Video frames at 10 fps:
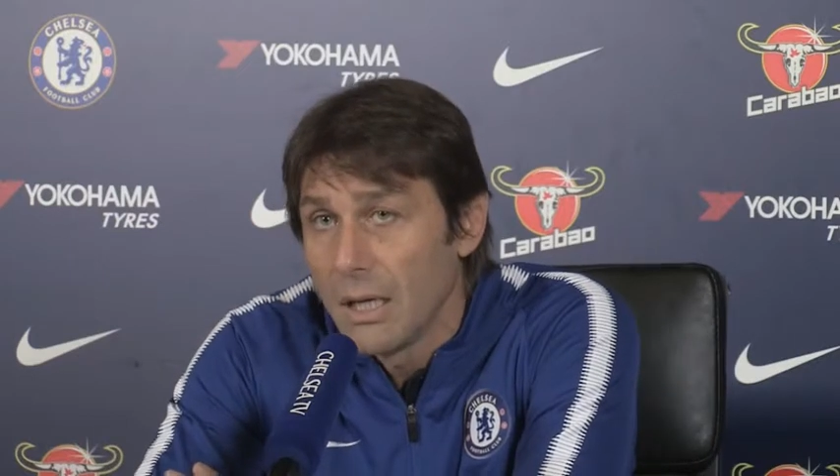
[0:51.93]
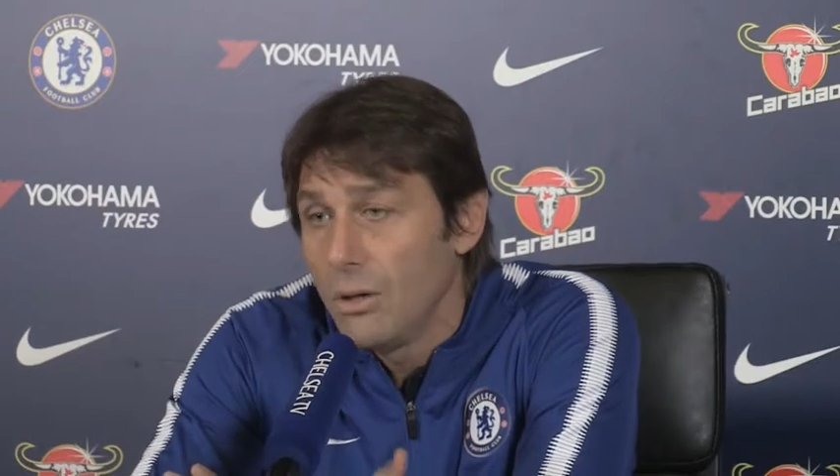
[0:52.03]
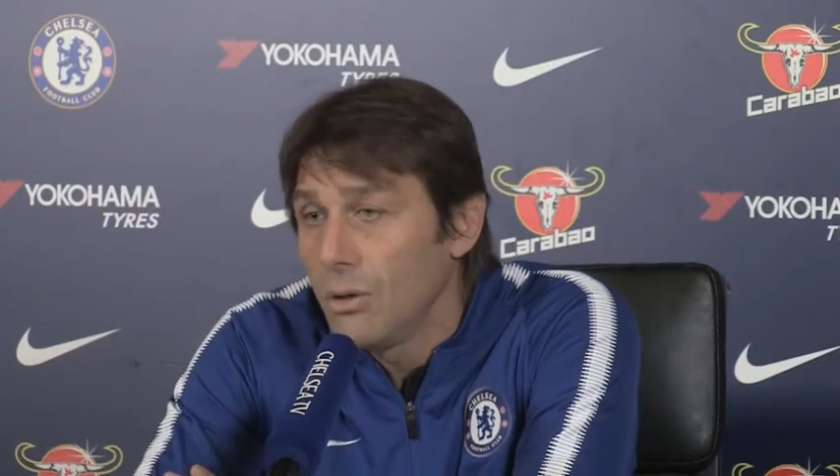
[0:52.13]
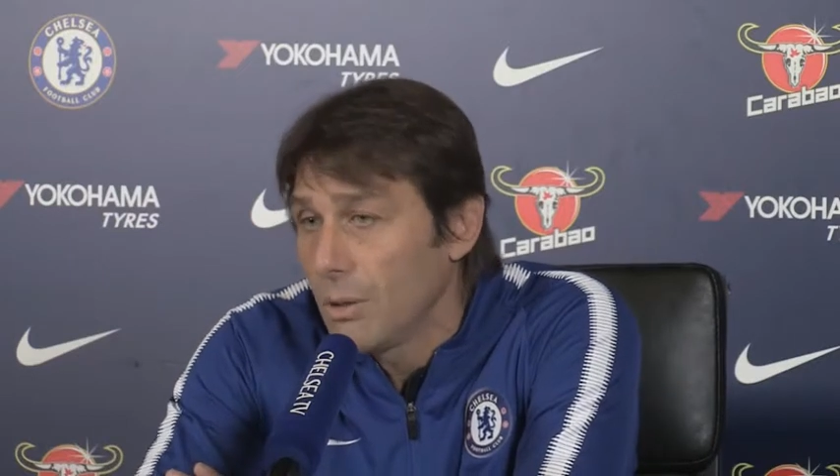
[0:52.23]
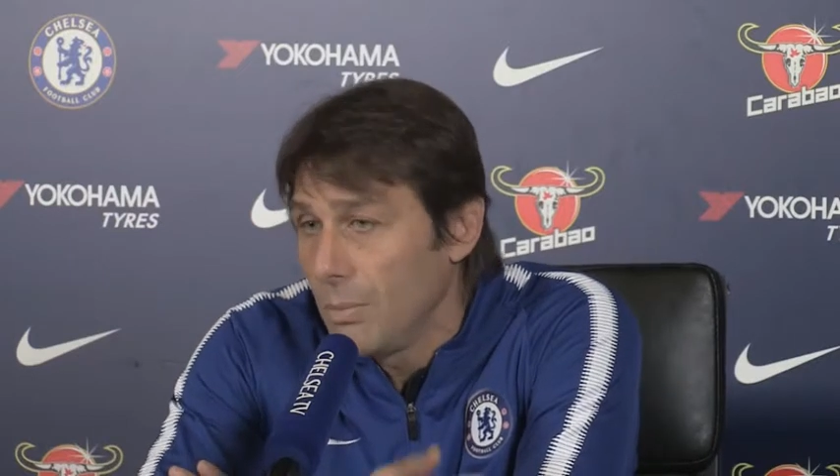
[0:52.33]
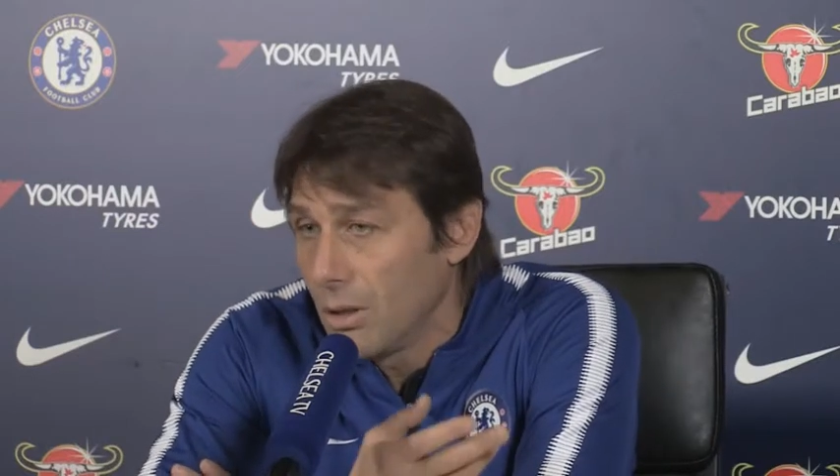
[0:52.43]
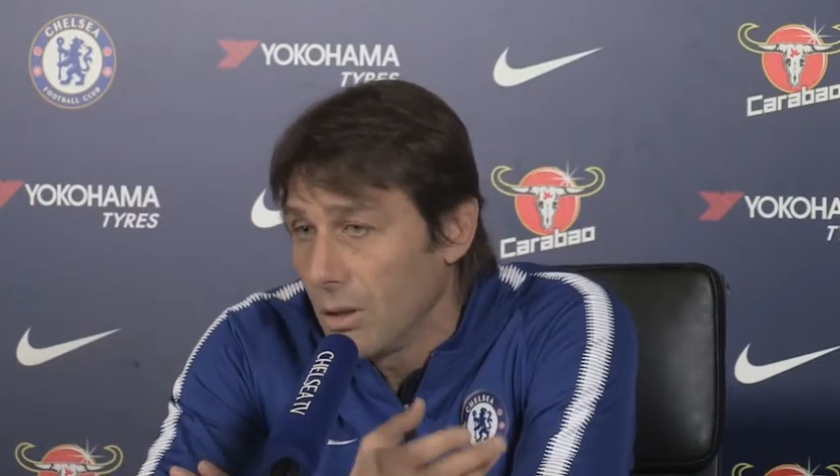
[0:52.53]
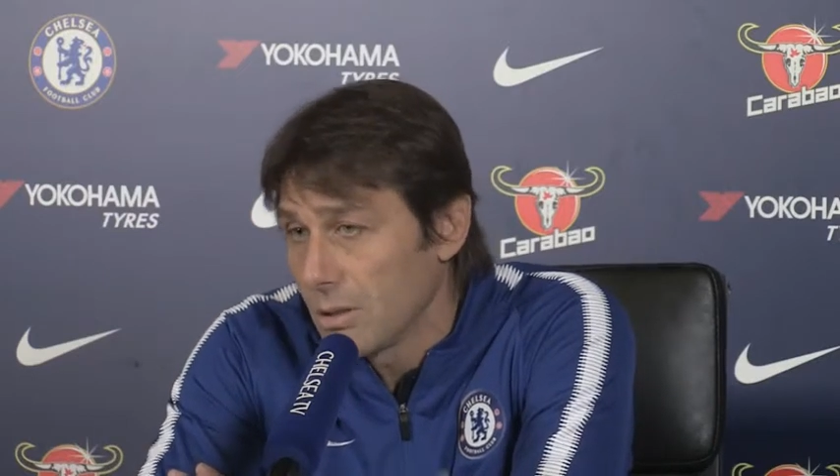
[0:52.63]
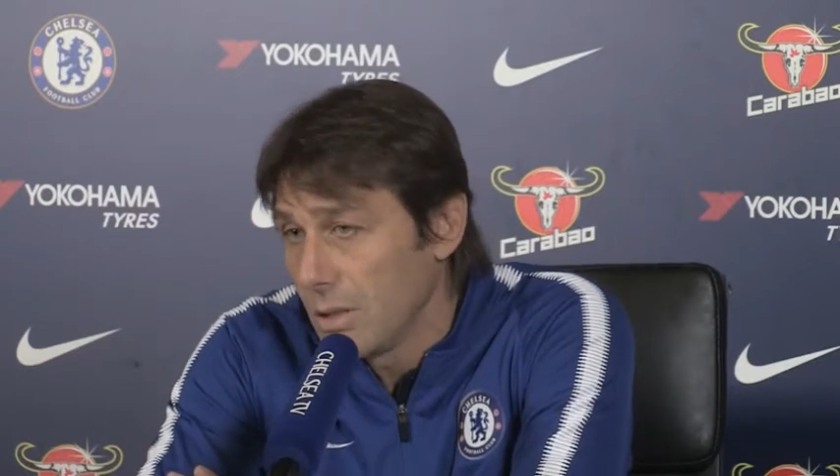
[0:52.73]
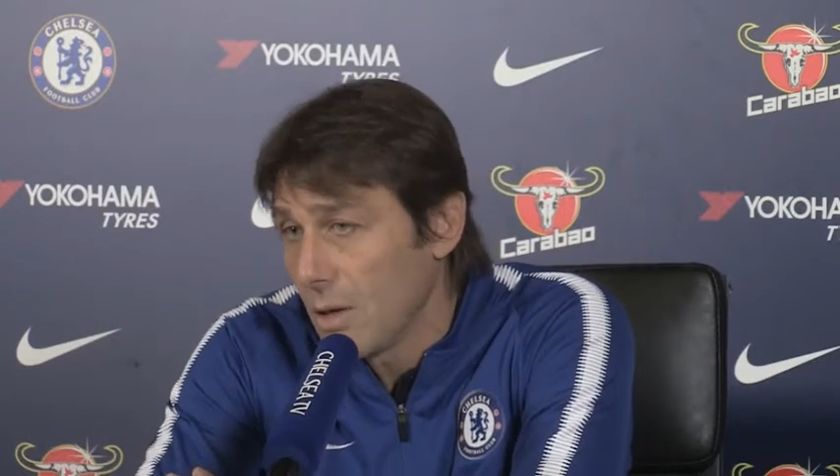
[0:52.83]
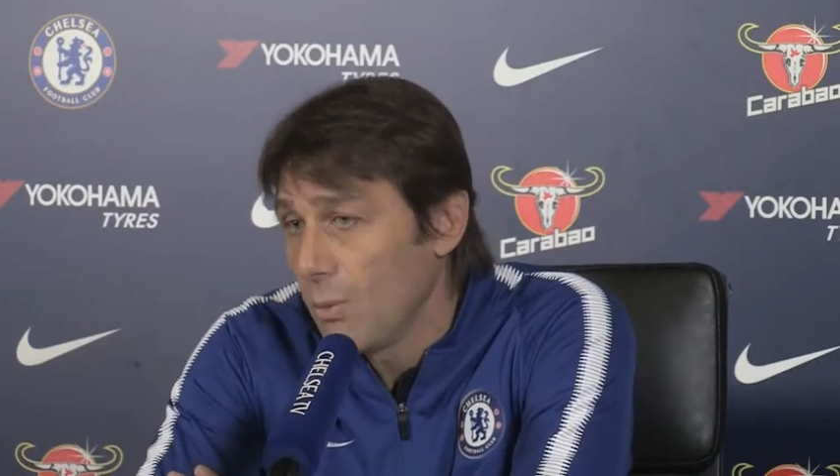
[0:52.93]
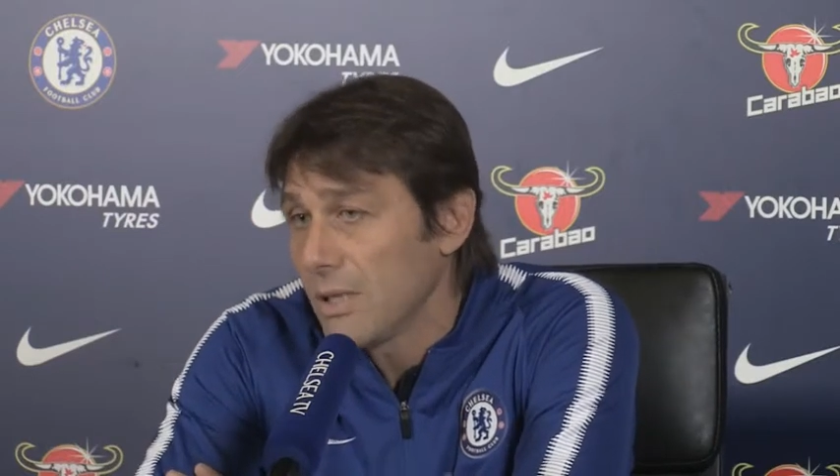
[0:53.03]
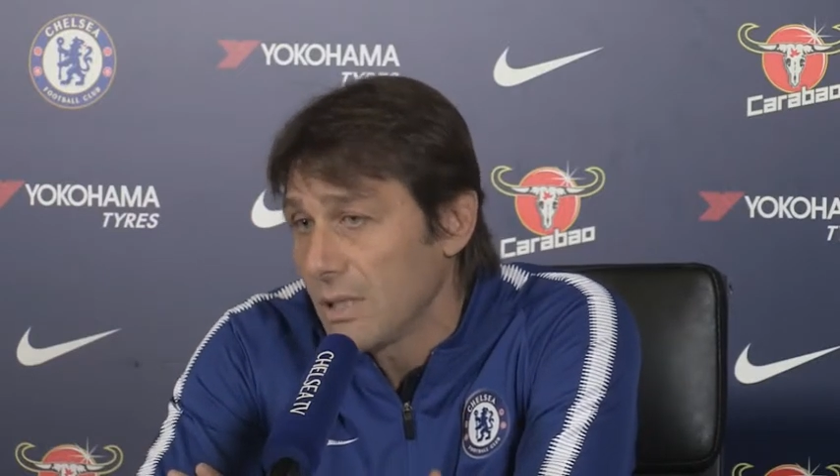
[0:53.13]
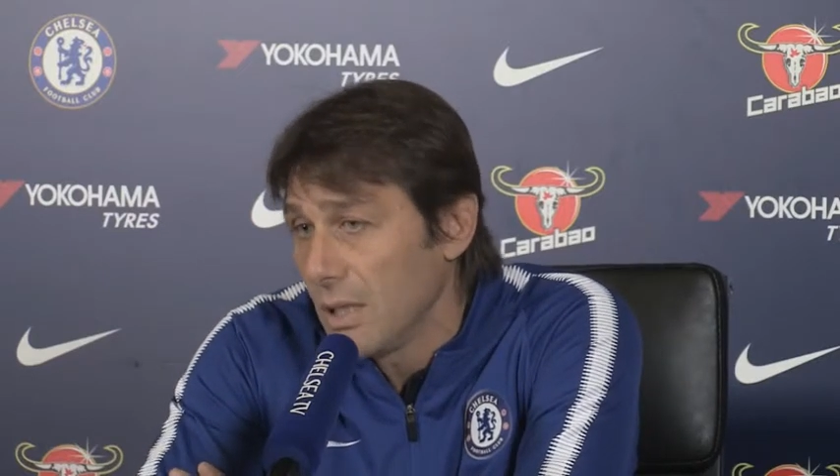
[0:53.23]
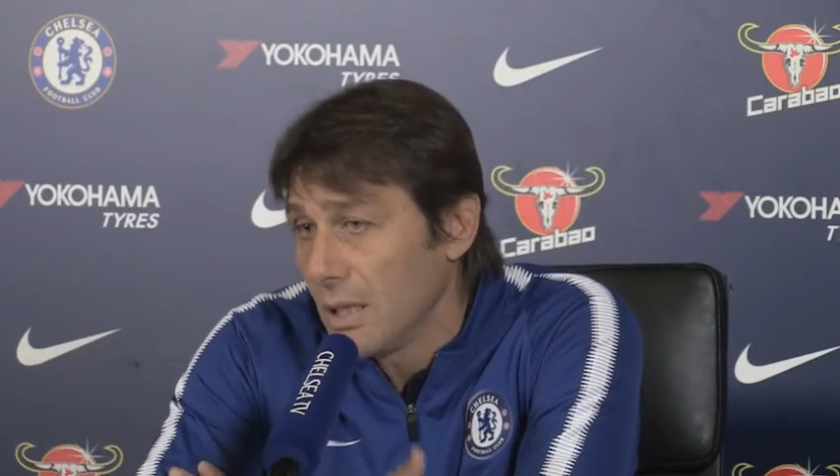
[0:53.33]
look, because they are
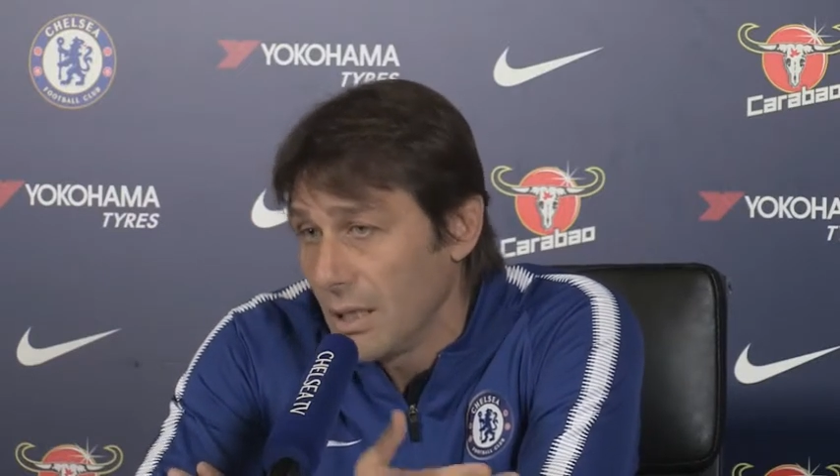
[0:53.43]
wasting